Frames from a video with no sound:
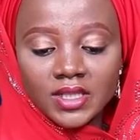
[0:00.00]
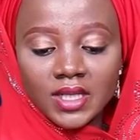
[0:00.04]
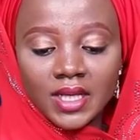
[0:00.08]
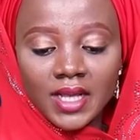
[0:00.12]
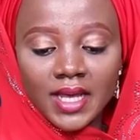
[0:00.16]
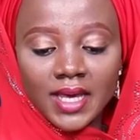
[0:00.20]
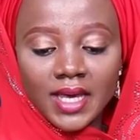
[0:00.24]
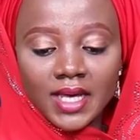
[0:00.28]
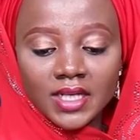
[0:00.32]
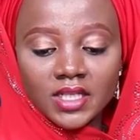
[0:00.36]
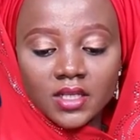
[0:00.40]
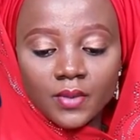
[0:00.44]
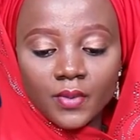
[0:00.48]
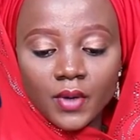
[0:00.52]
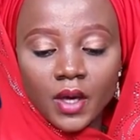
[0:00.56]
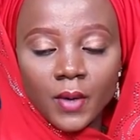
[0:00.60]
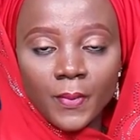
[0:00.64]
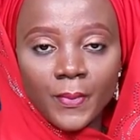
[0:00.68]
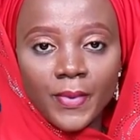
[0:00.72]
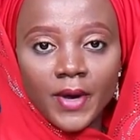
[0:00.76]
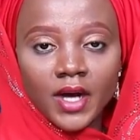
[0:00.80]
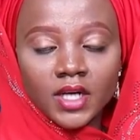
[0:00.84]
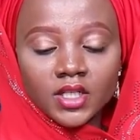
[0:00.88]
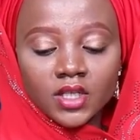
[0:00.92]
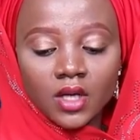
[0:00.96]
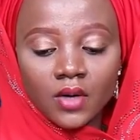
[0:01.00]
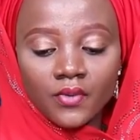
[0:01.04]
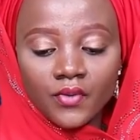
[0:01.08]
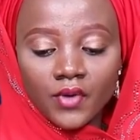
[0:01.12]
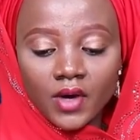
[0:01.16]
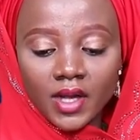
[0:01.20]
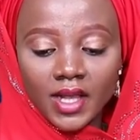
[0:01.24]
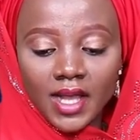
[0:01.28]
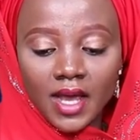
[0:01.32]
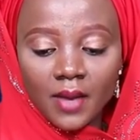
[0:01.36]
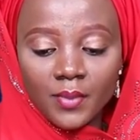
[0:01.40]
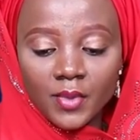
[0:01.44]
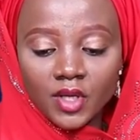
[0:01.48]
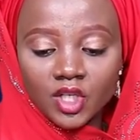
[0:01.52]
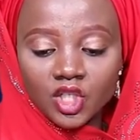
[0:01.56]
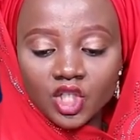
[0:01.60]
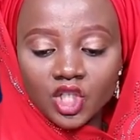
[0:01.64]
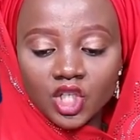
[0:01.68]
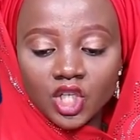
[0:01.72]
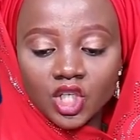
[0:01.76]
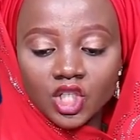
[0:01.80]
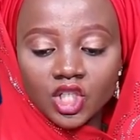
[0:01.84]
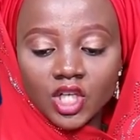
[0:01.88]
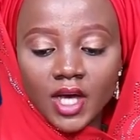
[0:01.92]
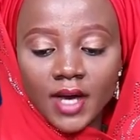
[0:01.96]
the negative impact of climate
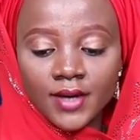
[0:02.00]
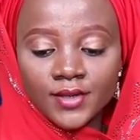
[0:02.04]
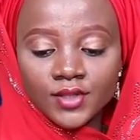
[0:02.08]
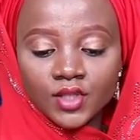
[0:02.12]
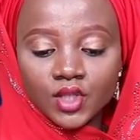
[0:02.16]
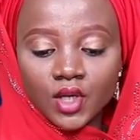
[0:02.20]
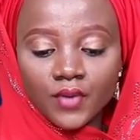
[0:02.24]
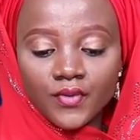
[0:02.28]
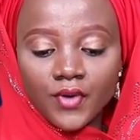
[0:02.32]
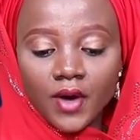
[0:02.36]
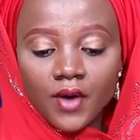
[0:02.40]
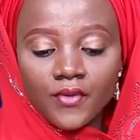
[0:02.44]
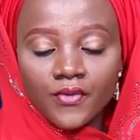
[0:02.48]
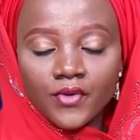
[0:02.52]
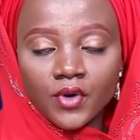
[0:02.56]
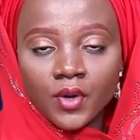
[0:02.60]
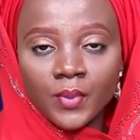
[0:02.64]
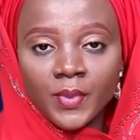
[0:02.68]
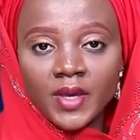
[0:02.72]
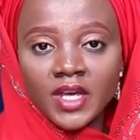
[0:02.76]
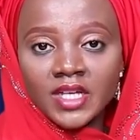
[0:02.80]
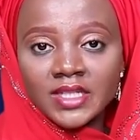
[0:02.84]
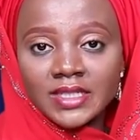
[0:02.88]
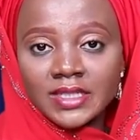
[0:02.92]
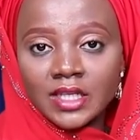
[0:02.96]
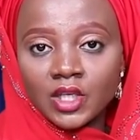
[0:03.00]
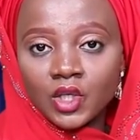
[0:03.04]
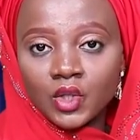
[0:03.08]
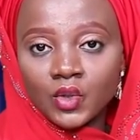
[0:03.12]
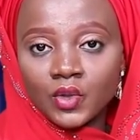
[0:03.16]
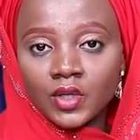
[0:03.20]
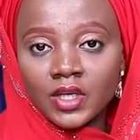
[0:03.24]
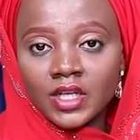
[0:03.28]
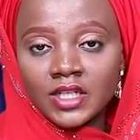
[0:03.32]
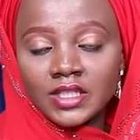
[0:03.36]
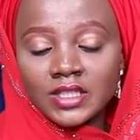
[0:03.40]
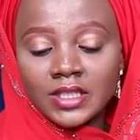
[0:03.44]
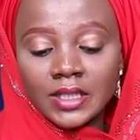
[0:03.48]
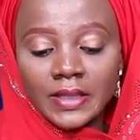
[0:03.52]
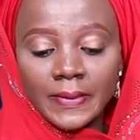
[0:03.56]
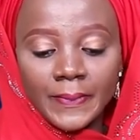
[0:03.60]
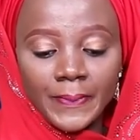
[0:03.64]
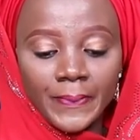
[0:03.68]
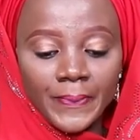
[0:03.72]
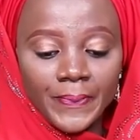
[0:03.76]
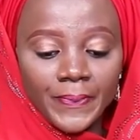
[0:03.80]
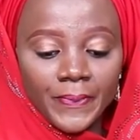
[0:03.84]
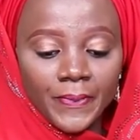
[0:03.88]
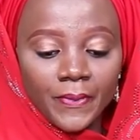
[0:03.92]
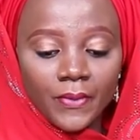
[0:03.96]
change and suffer from insecurity.
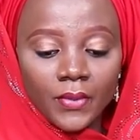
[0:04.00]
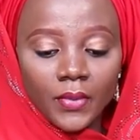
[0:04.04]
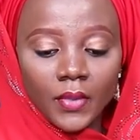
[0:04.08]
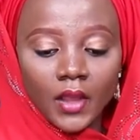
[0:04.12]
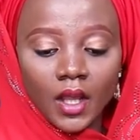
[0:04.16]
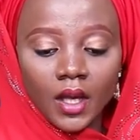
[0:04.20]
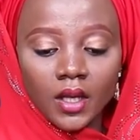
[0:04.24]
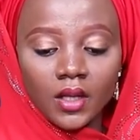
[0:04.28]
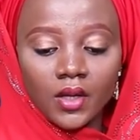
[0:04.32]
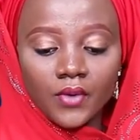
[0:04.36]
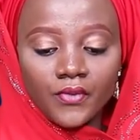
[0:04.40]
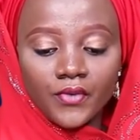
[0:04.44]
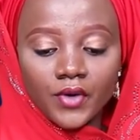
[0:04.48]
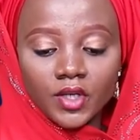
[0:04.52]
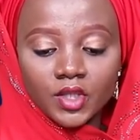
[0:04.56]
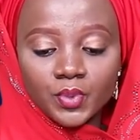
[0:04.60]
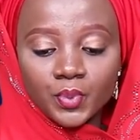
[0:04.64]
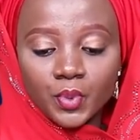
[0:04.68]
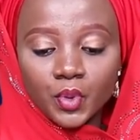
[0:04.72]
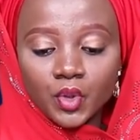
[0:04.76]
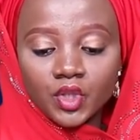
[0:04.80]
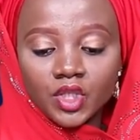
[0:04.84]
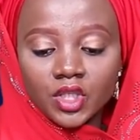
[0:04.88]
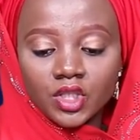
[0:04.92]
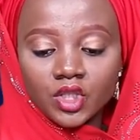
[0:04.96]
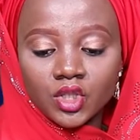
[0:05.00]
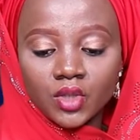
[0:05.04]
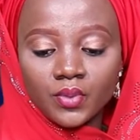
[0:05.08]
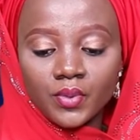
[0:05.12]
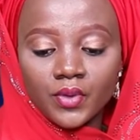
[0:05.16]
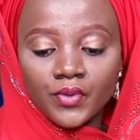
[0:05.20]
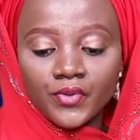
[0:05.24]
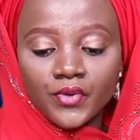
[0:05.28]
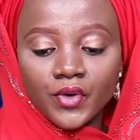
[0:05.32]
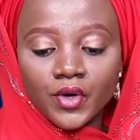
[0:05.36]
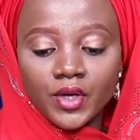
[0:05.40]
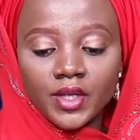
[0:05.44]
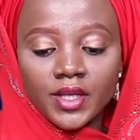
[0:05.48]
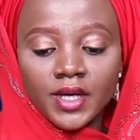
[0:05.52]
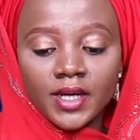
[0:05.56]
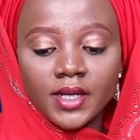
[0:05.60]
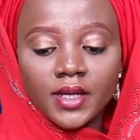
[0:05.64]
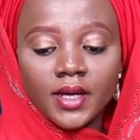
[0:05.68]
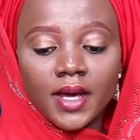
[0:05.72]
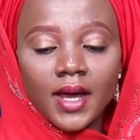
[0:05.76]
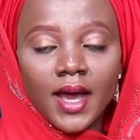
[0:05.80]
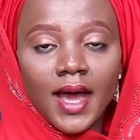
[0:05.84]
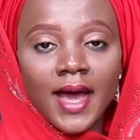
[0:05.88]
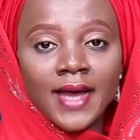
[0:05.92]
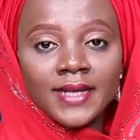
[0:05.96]
The first project to be funded
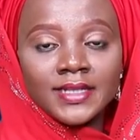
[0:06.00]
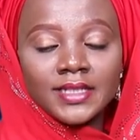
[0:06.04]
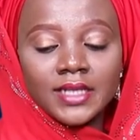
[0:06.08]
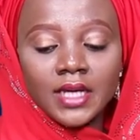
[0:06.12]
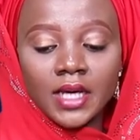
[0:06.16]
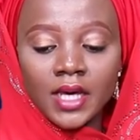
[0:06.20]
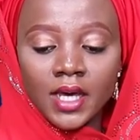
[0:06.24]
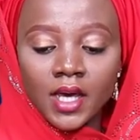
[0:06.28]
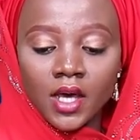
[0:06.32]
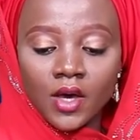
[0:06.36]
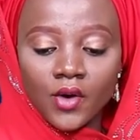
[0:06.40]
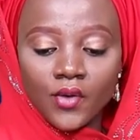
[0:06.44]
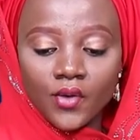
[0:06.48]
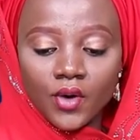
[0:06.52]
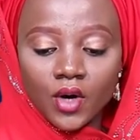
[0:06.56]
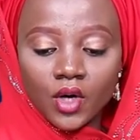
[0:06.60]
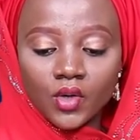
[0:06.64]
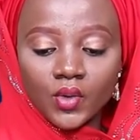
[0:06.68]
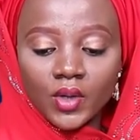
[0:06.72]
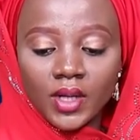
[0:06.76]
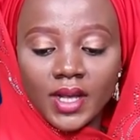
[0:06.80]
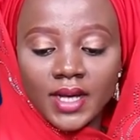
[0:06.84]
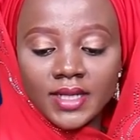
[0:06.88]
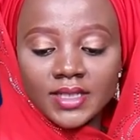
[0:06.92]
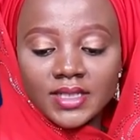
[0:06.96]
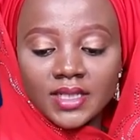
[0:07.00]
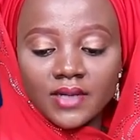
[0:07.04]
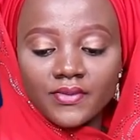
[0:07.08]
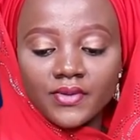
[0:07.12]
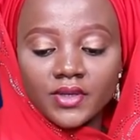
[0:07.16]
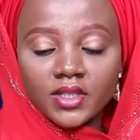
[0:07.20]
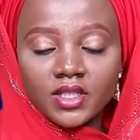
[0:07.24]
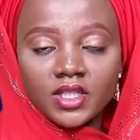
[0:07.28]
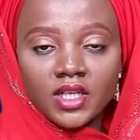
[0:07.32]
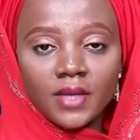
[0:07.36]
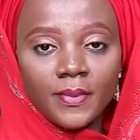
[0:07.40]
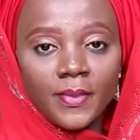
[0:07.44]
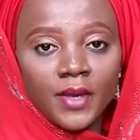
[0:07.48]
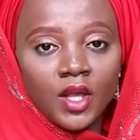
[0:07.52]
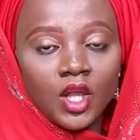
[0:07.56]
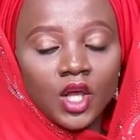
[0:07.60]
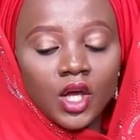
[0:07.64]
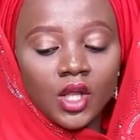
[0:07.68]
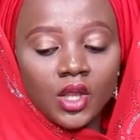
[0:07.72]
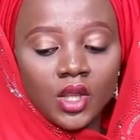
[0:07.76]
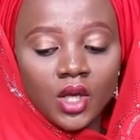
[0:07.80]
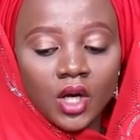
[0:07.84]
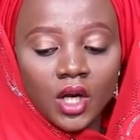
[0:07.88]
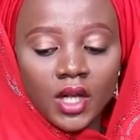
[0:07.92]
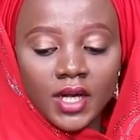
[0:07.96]
at $170
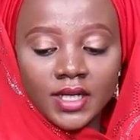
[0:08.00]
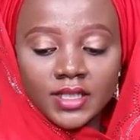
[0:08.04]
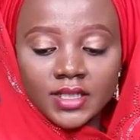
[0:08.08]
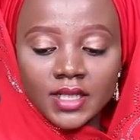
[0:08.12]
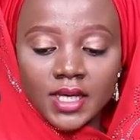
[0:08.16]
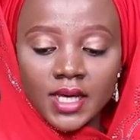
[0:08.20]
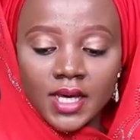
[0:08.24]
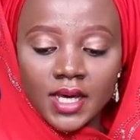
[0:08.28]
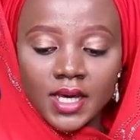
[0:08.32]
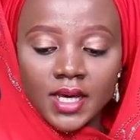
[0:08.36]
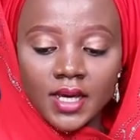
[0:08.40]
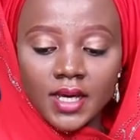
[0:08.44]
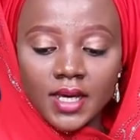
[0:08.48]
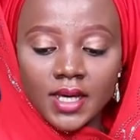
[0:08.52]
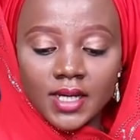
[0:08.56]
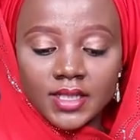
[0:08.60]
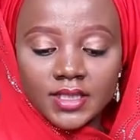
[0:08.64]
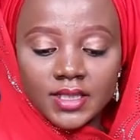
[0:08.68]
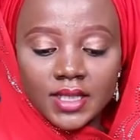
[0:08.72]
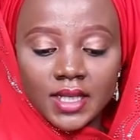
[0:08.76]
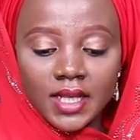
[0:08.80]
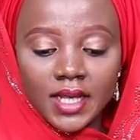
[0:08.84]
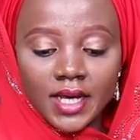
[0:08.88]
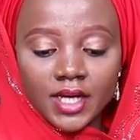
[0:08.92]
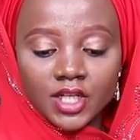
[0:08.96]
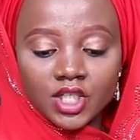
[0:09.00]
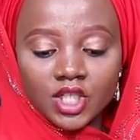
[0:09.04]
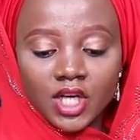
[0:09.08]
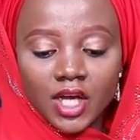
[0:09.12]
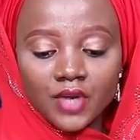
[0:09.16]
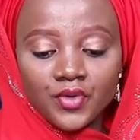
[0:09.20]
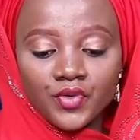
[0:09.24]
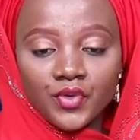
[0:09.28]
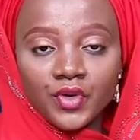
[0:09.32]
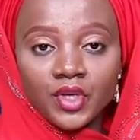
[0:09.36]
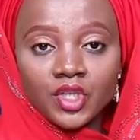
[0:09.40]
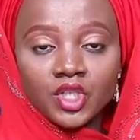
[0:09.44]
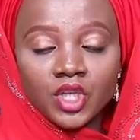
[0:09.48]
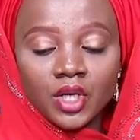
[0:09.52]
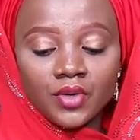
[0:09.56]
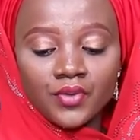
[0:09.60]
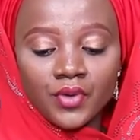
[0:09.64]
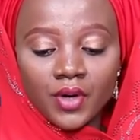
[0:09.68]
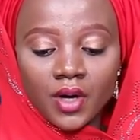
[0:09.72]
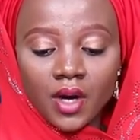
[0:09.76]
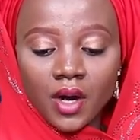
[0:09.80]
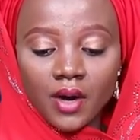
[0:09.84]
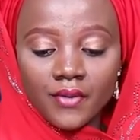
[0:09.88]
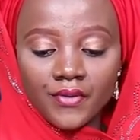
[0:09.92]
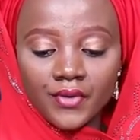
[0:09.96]
million is the Lake Chad Region
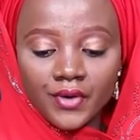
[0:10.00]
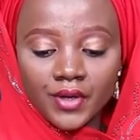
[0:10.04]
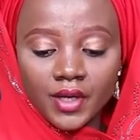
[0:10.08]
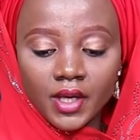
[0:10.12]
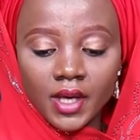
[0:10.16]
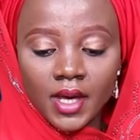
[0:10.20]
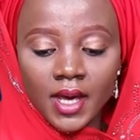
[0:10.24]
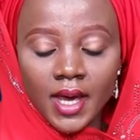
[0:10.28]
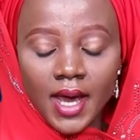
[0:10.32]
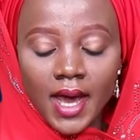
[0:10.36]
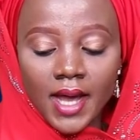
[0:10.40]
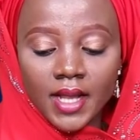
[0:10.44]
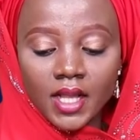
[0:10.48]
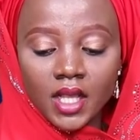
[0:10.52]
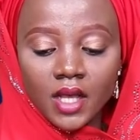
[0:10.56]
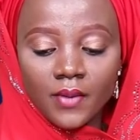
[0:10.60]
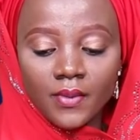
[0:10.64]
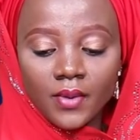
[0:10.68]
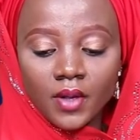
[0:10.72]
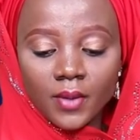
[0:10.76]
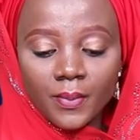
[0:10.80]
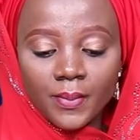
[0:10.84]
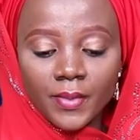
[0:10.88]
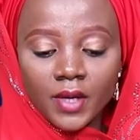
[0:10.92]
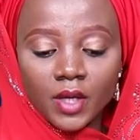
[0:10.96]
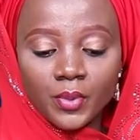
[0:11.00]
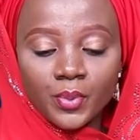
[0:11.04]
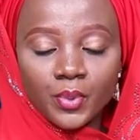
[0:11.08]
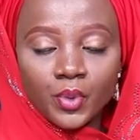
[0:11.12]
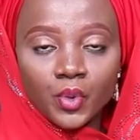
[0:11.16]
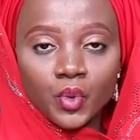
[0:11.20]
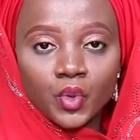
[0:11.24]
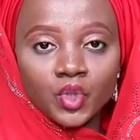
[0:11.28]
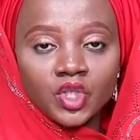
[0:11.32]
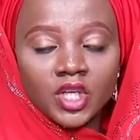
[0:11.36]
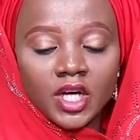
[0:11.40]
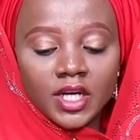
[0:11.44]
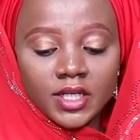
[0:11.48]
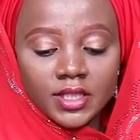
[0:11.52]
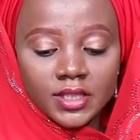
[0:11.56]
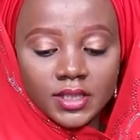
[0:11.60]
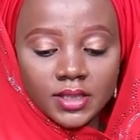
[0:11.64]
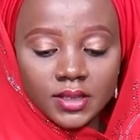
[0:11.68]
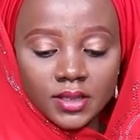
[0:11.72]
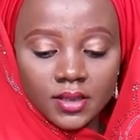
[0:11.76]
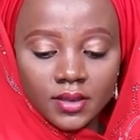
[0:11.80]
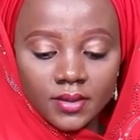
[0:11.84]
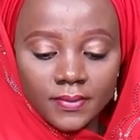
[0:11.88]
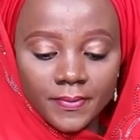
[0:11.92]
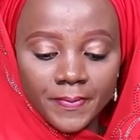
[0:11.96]
Recovery and Development
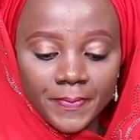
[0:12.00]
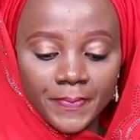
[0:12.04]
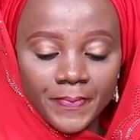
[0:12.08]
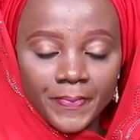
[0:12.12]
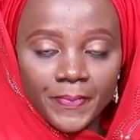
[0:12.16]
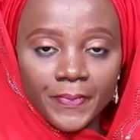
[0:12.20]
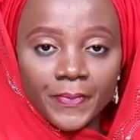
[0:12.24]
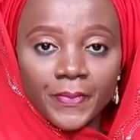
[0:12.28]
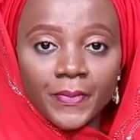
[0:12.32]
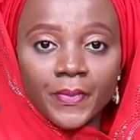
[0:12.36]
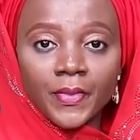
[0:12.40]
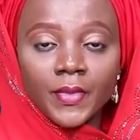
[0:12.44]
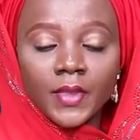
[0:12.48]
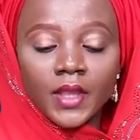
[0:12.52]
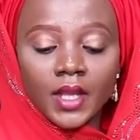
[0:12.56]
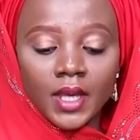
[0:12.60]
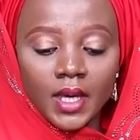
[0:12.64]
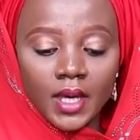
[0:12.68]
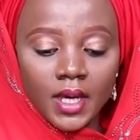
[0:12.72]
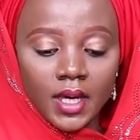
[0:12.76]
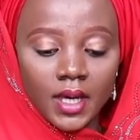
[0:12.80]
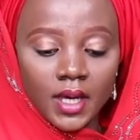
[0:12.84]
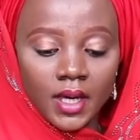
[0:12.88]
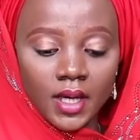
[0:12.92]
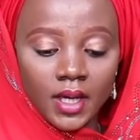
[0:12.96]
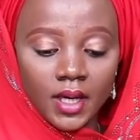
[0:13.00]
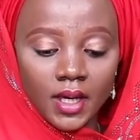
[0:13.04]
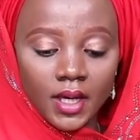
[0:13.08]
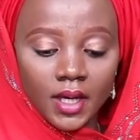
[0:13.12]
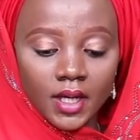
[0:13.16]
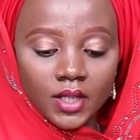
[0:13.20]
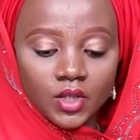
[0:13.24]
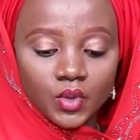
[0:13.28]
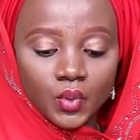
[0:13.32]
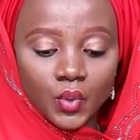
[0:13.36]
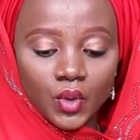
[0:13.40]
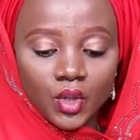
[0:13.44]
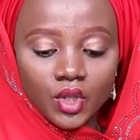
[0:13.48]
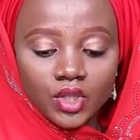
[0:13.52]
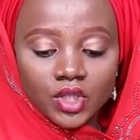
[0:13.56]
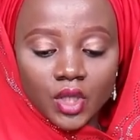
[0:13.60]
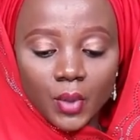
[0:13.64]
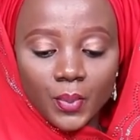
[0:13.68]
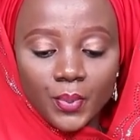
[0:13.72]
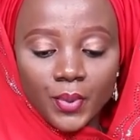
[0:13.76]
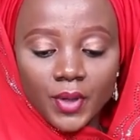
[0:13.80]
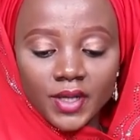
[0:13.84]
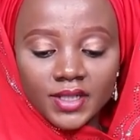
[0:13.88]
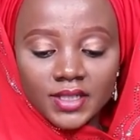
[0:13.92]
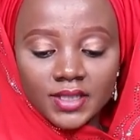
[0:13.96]
Project. It will
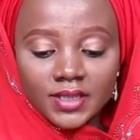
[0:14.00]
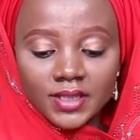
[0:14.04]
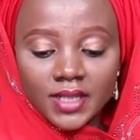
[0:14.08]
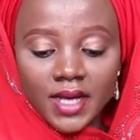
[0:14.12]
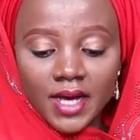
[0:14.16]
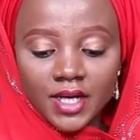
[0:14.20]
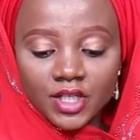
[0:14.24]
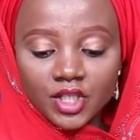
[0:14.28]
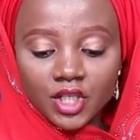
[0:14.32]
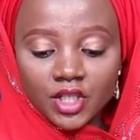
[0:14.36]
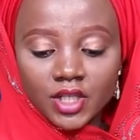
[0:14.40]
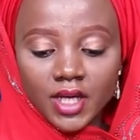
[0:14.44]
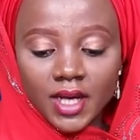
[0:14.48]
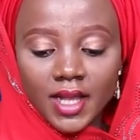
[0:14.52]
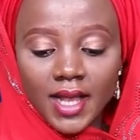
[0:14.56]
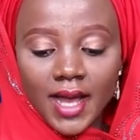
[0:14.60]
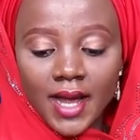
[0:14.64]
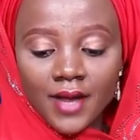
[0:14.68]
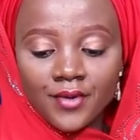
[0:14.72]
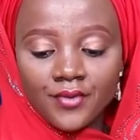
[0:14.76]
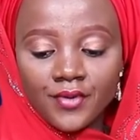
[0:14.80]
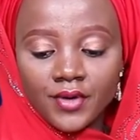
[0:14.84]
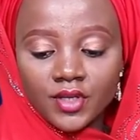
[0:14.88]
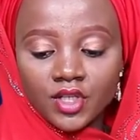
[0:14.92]
support national and